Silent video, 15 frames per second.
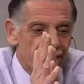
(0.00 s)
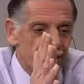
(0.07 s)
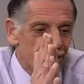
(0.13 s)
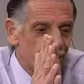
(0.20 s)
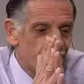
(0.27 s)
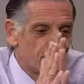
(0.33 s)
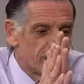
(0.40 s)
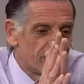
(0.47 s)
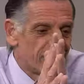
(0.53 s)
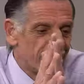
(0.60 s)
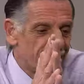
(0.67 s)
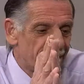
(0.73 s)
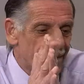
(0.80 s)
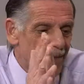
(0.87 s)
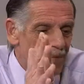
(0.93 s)
I
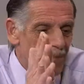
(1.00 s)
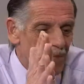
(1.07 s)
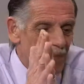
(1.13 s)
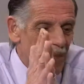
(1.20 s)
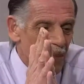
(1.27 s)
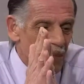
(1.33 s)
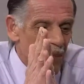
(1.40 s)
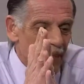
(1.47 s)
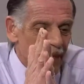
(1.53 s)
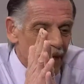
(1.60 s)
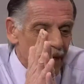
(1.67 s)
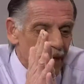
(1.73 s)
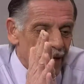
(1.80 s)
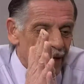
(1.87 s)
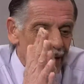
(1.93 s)
know,
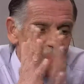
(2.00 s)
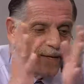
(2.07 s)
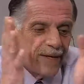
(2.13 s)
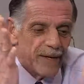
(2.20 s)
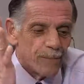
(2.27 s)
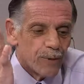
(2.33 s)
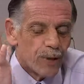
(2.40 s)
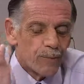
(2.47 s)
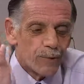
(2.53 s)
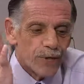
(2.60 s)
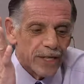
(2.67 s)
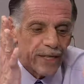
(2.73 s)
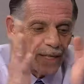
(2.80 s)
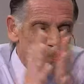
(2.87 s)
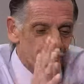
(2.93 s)
and I'm going to
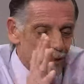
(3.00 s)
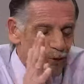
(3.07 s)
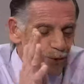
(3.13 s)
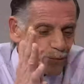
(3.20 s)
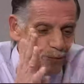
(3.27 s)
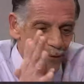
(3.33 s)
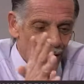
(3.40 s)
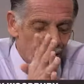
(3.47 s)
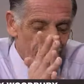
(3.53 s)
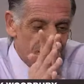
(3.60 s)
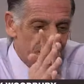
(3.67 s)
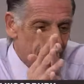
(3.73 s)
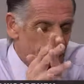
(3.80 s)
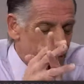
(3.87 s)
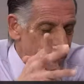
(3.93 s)
bring it up just because we're all
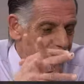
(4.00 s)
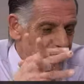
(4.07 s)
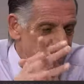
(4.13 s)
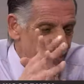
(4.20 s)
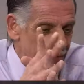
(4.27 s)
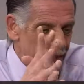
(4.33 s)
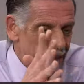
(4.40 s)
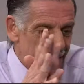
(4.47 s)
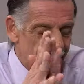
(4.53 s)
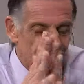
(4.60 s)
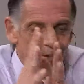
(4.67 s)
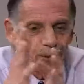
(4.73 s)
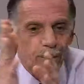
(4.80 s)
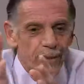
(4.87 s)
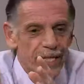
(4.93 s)
here, but I mean,
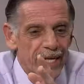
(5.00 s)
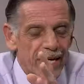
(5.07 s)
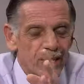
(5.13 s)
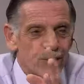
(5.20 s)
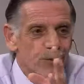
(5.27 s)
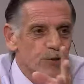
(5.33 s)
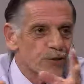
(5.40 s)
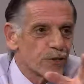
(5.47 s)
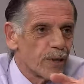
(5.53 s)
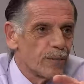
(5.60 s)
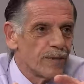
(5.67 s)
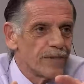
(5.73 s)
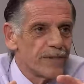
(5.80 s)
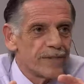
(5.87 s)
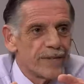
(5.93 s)
Summer Nationals
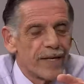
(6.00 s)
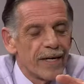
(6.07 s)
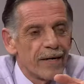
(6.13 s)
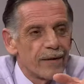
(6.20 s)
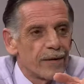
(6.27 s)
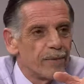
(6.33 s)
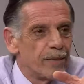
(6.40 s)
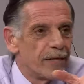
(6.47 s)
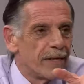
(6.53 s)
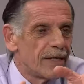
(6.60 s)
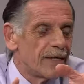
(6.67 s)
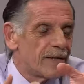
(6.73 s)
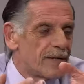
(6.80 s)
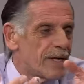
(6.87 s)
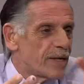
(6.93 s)
coming to town. I mean,
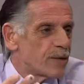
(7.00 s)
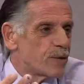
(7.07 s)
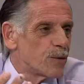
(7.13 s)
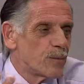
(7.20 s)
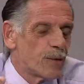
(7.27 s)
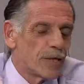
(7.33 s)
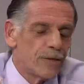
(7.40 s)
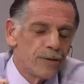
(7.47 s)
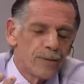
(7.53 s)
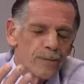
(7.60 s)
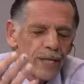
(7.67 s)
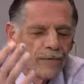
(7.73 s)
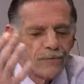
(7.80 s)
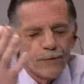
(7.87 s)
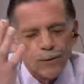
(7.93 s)
I don't know about you,
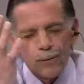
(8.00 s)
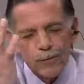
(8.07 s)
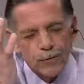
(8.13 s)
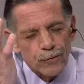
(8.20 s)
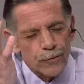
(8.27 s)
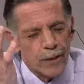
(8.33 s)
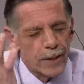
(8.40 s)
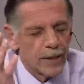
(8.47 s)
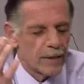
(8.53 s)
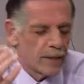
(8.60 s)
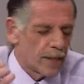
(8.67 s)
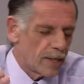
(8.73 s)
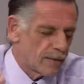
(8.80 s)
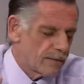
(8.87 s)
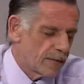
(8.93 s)
my phone was ringing
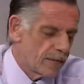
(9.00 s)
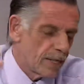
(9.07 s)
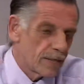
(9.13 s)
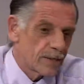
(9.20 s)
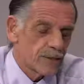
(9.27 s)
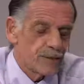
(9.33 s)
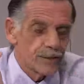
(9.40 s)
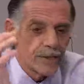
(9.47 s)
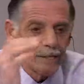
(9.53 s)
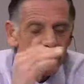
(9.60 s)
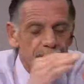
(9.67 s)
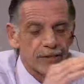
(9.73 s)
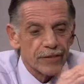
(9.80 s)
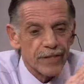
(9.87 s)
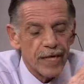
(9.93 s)
off, and how can you let
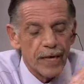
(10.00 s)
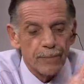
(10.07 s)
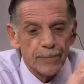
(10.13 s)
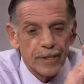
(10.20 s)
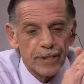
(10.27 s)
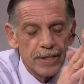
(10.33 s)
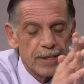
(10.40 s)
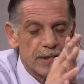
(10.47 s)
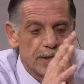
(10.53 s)
this happen?